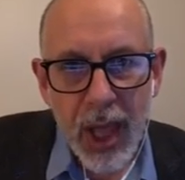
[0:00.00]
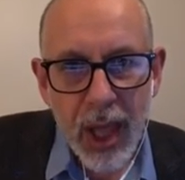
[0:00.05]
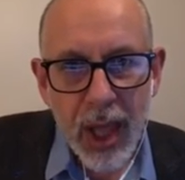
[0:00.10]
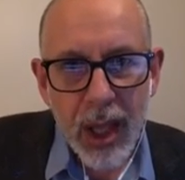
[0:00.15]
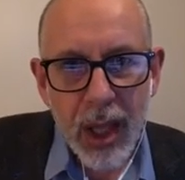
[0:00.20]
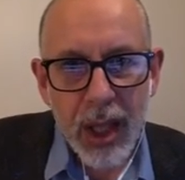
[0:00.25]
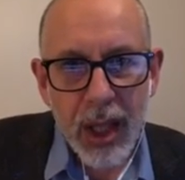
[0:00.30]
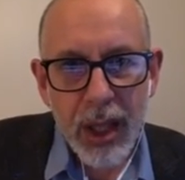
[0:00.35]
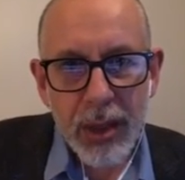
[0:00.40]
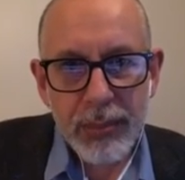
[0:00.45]

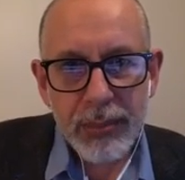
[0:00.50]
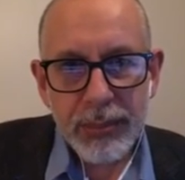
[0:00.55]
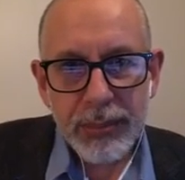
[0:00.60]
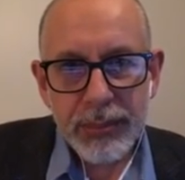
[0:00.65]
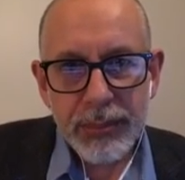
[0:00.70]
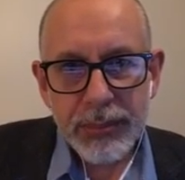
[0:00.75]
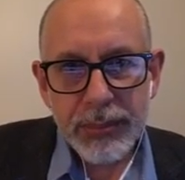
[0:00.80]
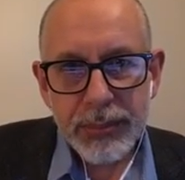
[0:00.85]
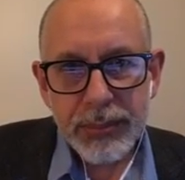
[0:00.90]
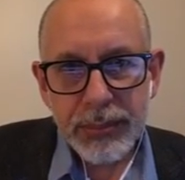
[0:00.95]

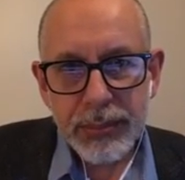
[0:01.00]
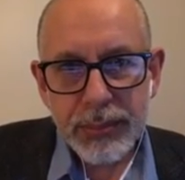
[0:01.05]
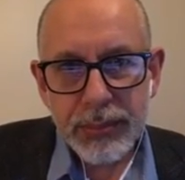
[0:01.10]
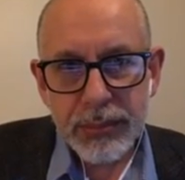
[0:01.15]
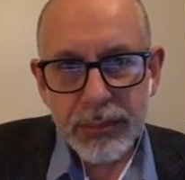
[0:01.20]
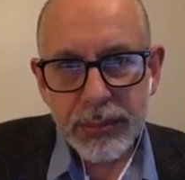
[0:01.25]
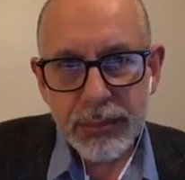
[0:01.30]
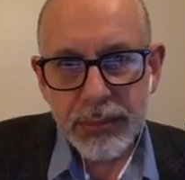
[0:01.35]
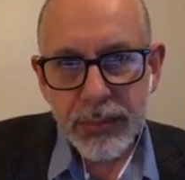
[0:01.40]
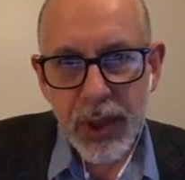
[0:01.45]

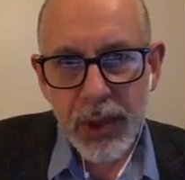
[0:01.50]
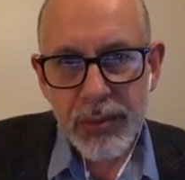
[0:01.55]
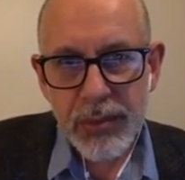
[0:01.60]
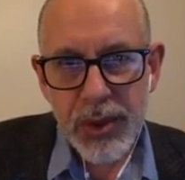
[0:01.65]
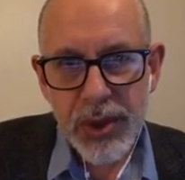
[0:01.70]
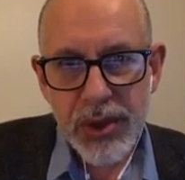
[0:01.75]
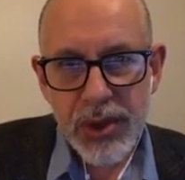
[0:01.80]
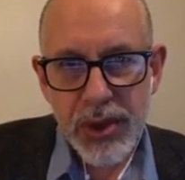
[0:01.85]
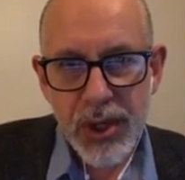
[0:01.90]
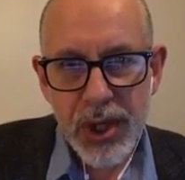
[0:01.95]
I'm
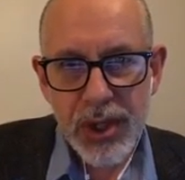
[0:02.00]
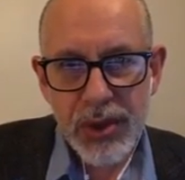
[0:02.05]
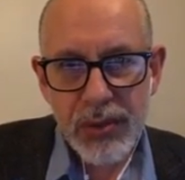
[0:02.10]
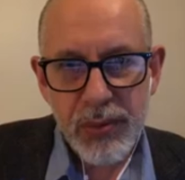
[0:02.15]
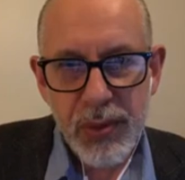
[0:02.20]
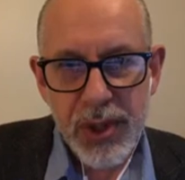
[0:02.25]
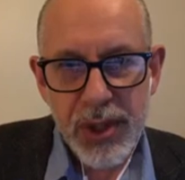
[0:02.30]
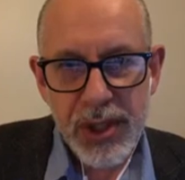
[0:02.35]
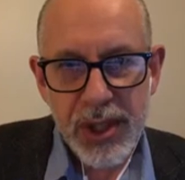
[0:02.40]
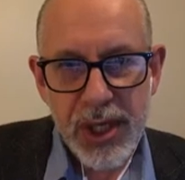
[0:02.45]
just trying to
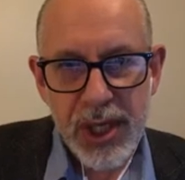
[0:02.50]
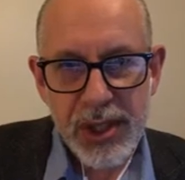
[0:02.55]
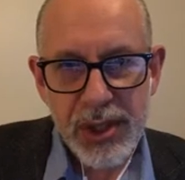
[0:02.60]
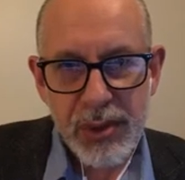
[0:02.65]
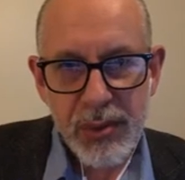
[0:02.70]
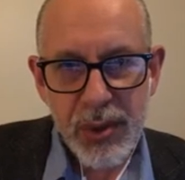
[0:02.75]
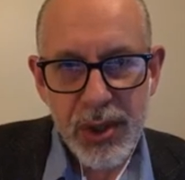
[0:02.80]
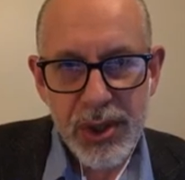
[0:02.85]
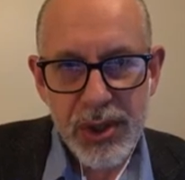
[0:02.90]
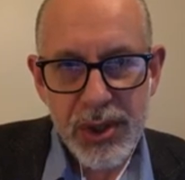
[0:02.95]
read the next
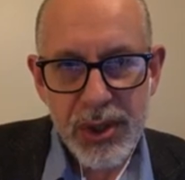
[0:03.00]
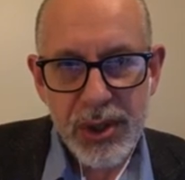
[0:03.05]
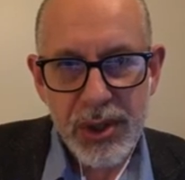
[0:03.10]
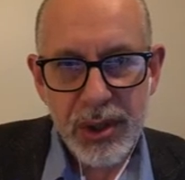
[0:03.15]
question.